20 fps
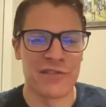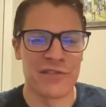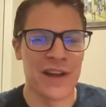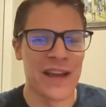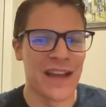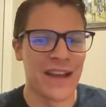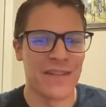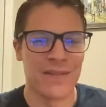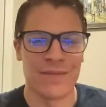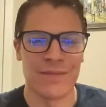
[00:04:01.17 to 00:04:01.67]

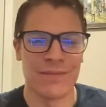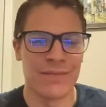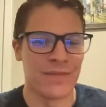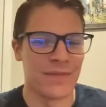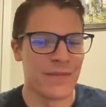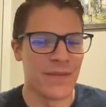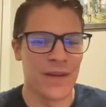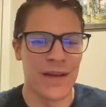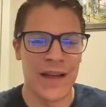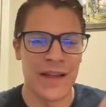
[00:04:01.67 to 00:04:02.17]
Drake,
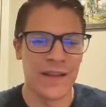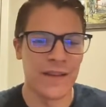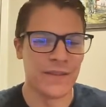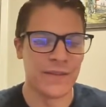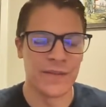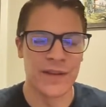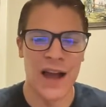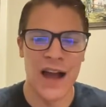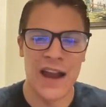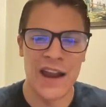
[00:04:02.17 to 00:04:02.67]

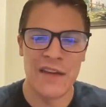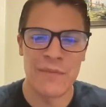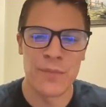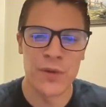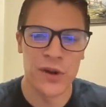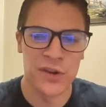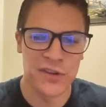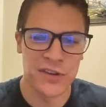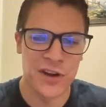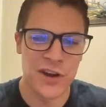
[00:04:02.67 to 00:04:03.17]
God have
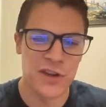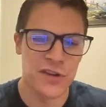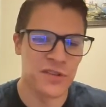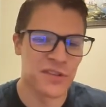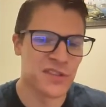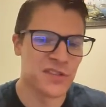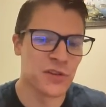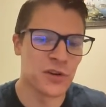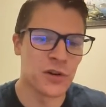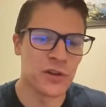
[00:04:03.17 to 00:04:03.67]
mercy on your
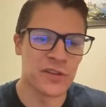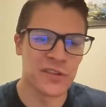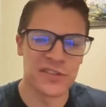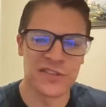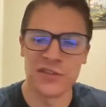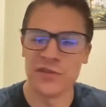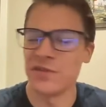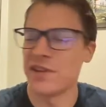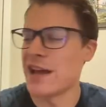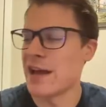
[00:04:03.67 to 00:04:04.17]
soul.
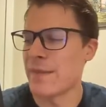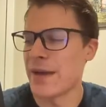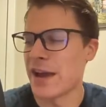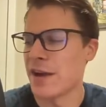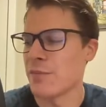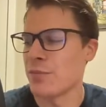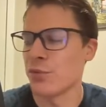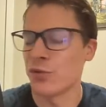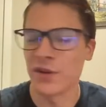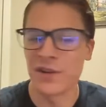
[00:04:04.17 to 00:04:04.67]
There's 2 damn
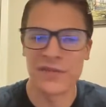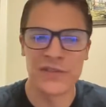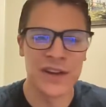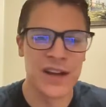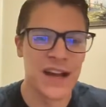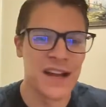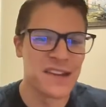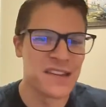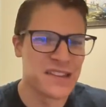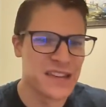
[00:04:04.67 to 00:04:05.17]
airports, for
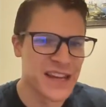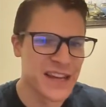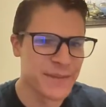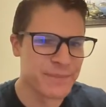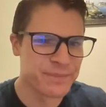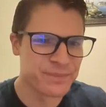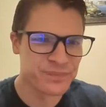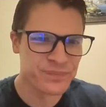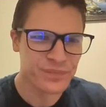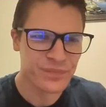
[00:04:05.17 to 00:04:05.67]
God's sake.
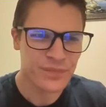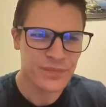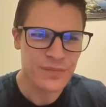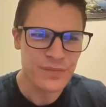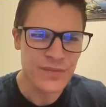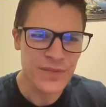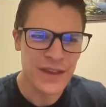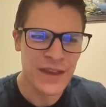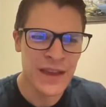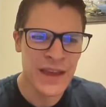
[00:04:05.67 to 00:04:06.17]

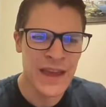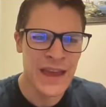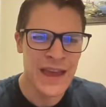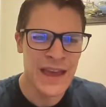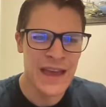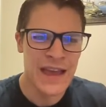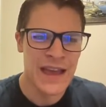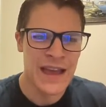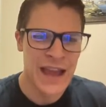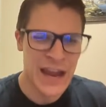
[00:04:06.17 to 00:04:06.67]

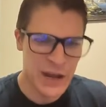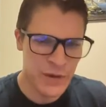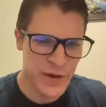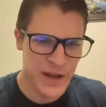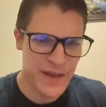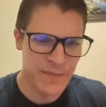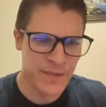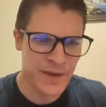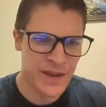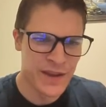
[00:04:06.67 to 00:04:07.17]

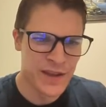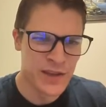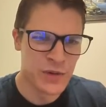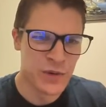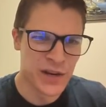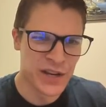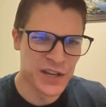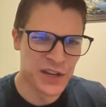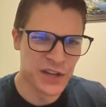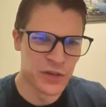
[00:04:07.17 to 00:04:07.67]
Anyway, you
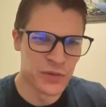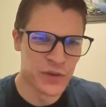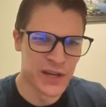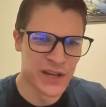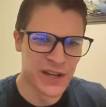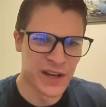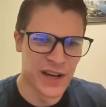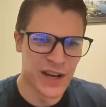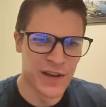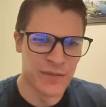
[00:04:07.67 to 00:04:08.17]
want the
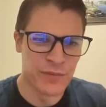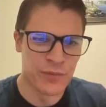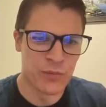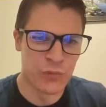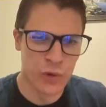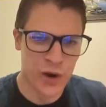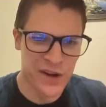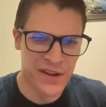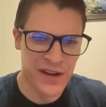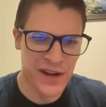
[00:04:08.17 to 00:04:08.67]
recon.
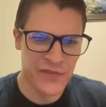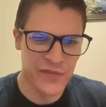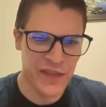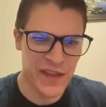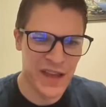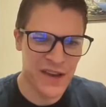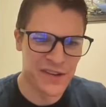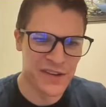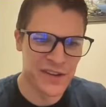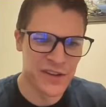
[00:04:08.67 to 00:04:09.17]
Watch out for
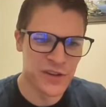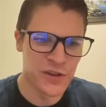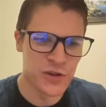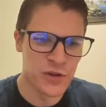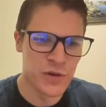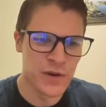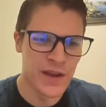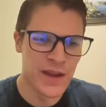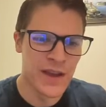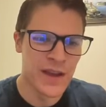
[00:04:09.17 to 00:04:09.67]
the
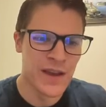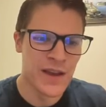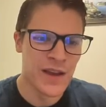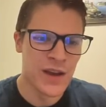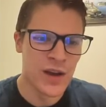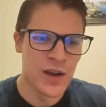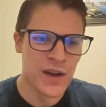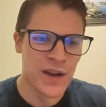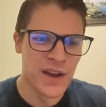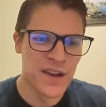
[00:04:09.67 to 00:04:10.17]
HQ.
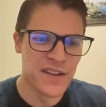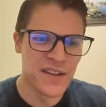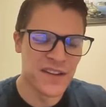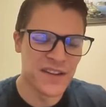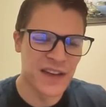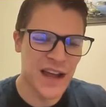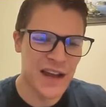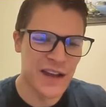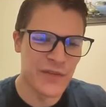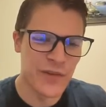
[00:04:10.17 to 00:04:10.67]
This
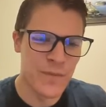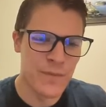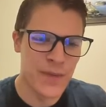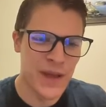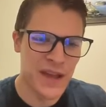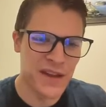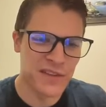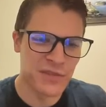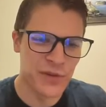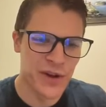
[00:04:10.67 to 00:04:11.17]
is kind of a
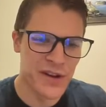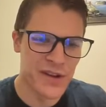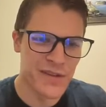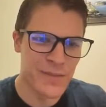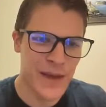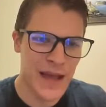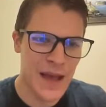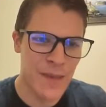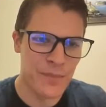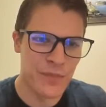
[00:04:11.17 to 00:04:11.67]
base rush
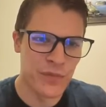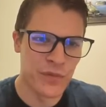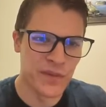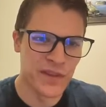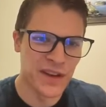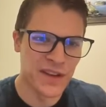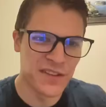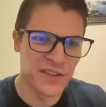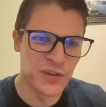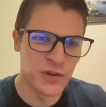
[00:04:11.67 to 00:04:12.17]
map.
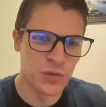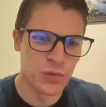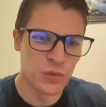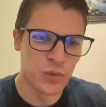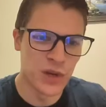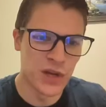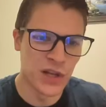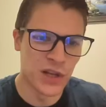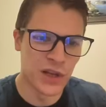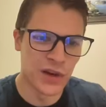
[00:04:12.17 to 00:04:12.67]
These 2
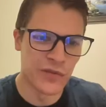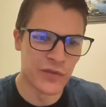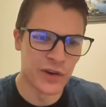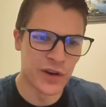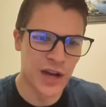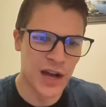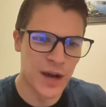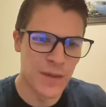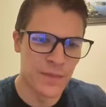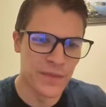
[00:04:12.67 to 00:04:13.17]
will
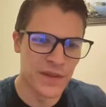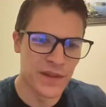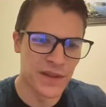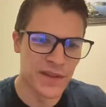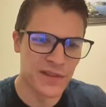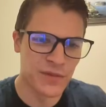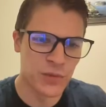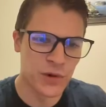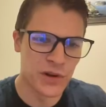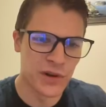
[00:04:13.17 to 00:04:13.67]
overcome
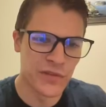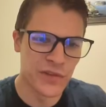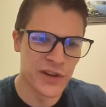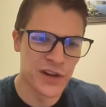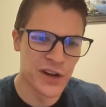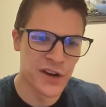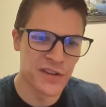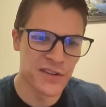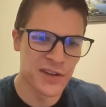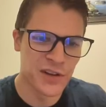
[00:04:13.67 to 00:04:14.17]
this one over
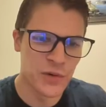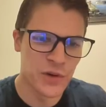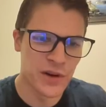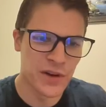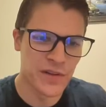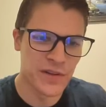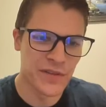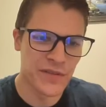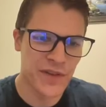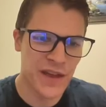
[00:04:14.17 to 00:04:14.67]
here, so you
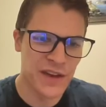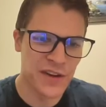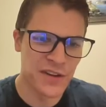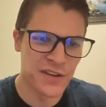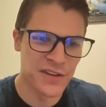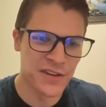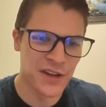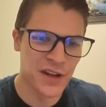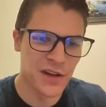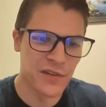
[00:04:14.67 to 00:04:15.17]
want to defend
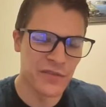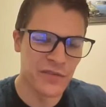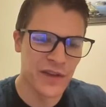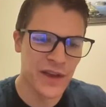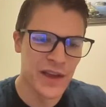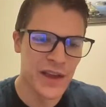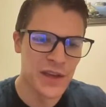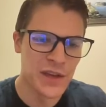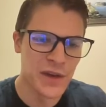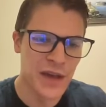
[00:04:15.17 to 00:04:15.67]
yourself.
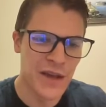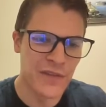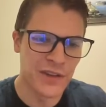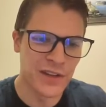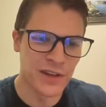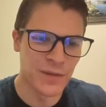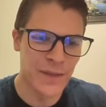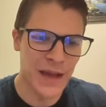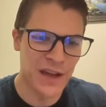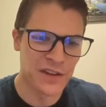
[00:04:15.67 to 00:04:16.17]
You have a
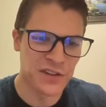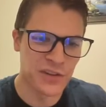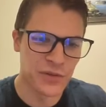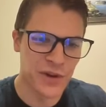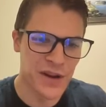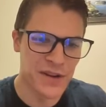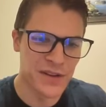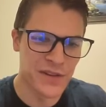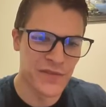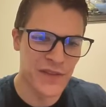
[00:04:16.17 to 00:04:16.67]
little mountain
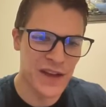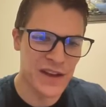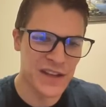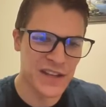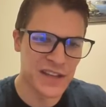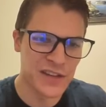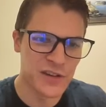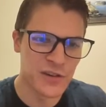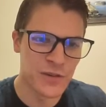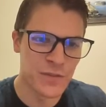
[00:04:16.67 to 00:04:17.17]
range
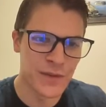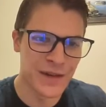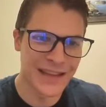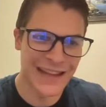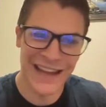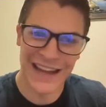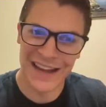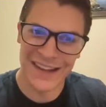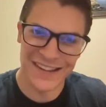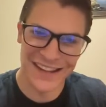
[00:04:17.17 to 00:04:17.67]
defending you, but
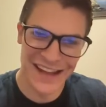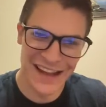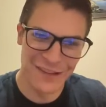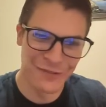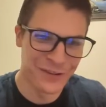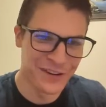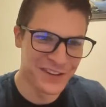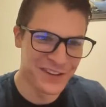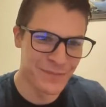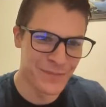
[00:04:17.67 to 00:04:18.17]
like I
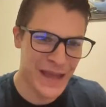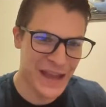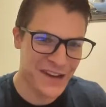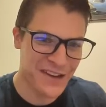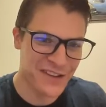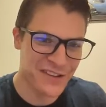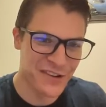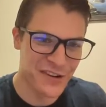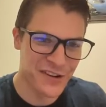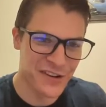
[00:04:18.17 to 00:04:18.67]
said, once
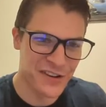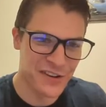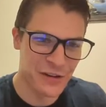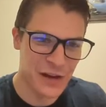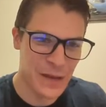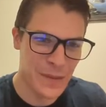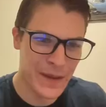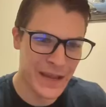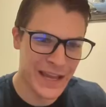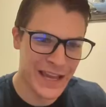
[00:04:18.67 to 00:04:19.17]
mechs start
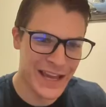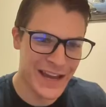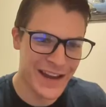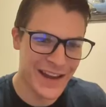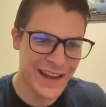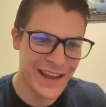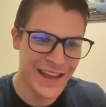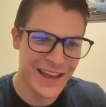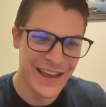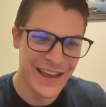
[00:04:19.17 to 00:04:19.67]
streaming in,
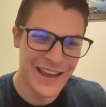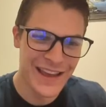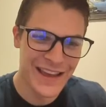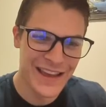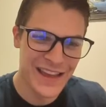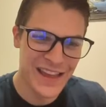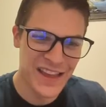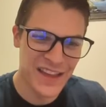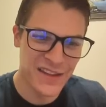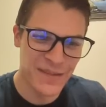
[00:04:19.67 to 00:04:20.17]

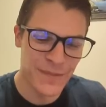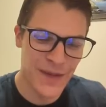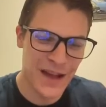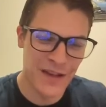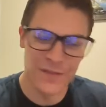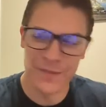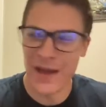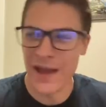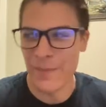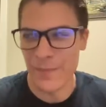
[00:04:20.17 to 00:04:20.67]
this
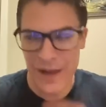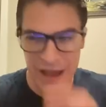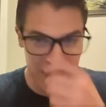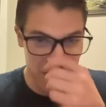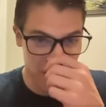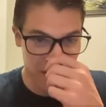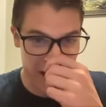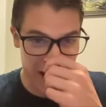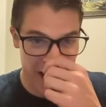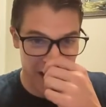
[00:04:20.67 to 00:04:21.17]
mountain might
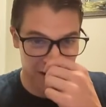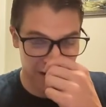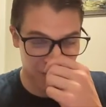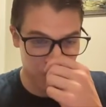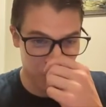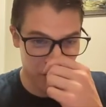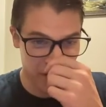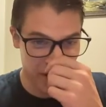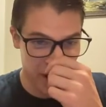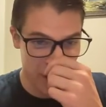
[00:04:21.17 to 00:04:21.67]
bite you in the ass
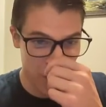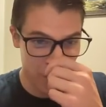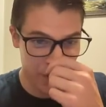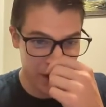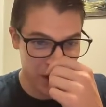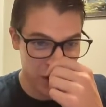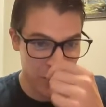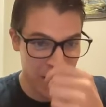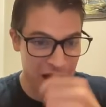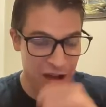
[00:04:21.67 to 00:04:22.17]
more than
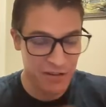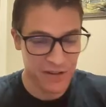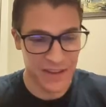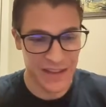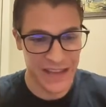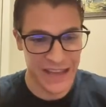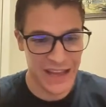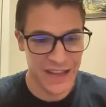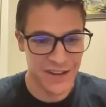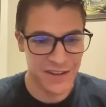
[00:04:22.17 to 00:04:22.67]
helping you out in
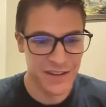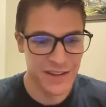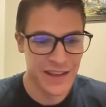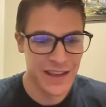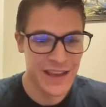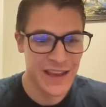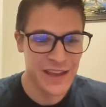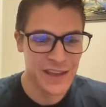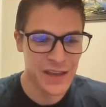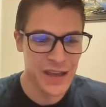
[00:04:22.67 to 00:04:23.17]
the end.
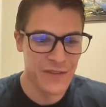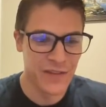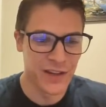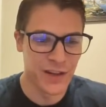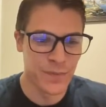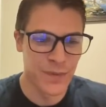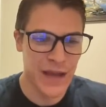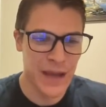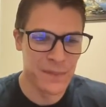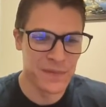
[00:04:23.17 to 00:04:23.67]
You have
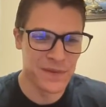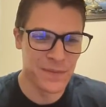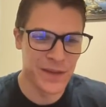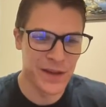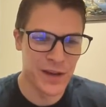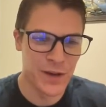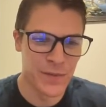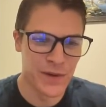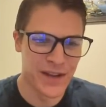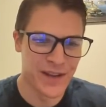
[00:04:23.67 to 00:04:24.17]
little pipes in
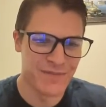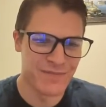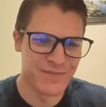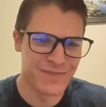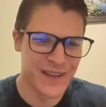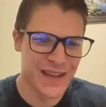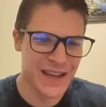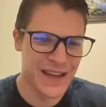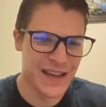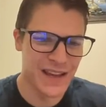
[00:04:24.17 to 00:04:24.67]
here, but
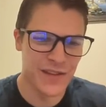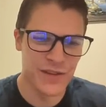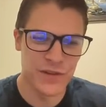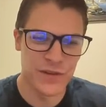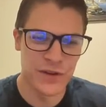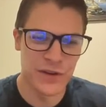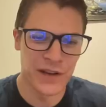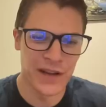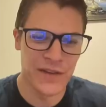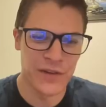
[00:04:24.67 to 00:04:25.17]
you
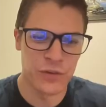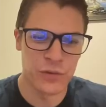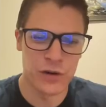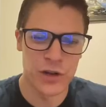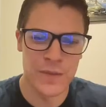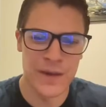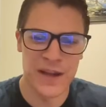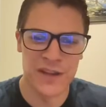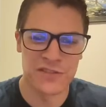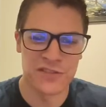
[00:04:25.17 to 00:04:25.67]
don't need to
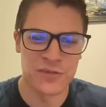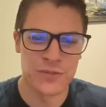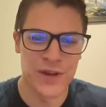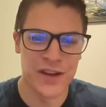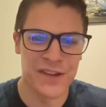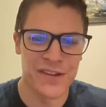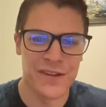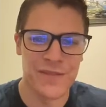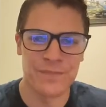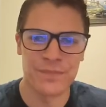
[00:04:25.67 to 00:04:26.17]
worry about it too
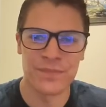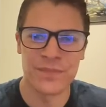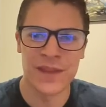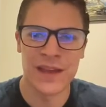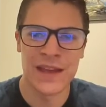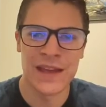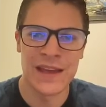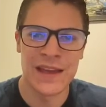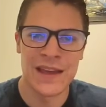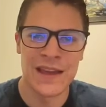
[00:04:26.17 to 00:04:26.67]
much.
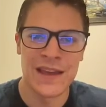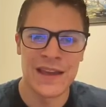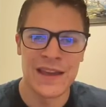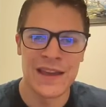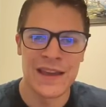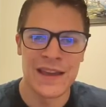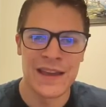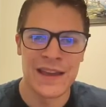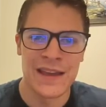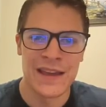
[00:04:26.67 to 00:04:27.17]

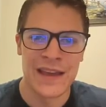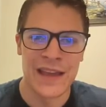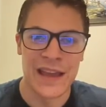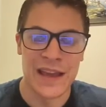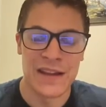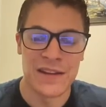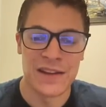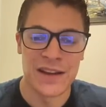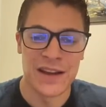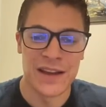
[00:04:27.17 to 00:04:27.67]

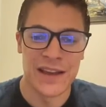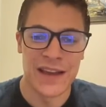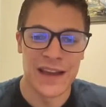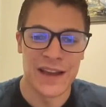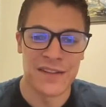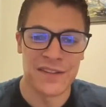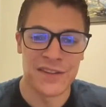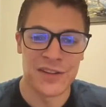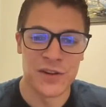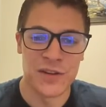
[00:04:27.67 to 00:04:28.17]
And
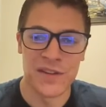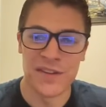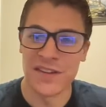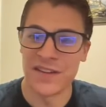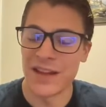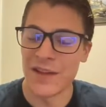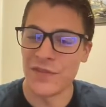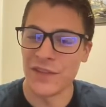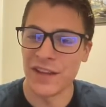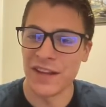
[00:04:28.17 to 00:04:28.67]
yeah, so this
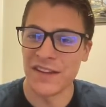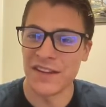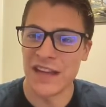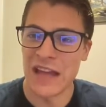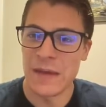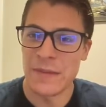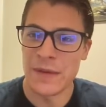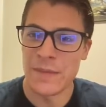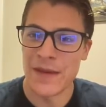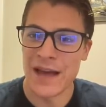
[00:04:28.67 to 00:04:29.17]
is definitely a
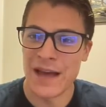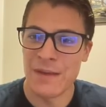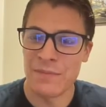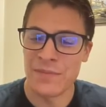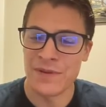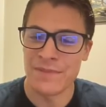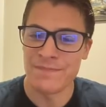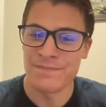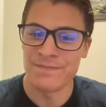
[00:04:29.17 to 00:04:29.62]
Sammy map.